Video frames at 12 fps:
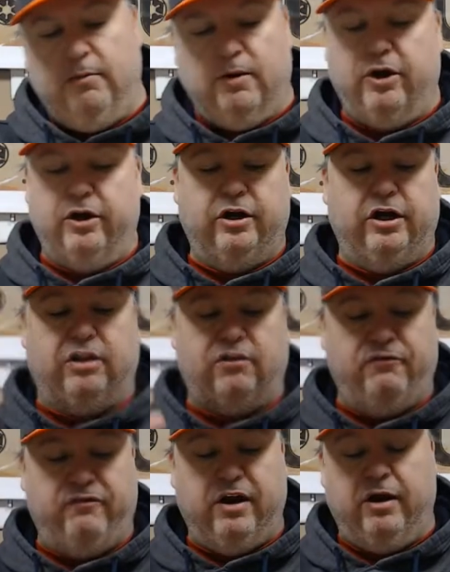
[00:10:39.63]
I heard it's
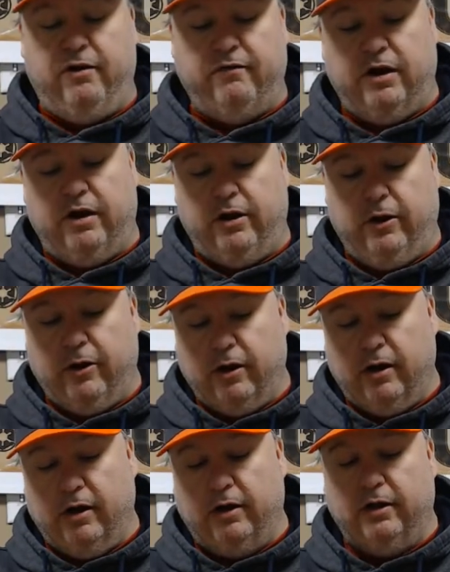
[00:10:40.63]
very, very
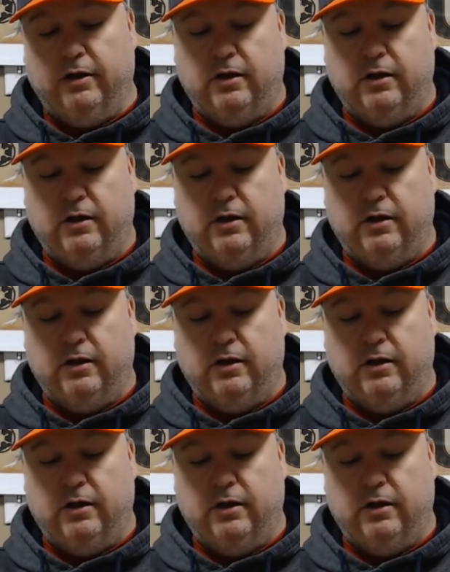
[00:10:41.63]
hard.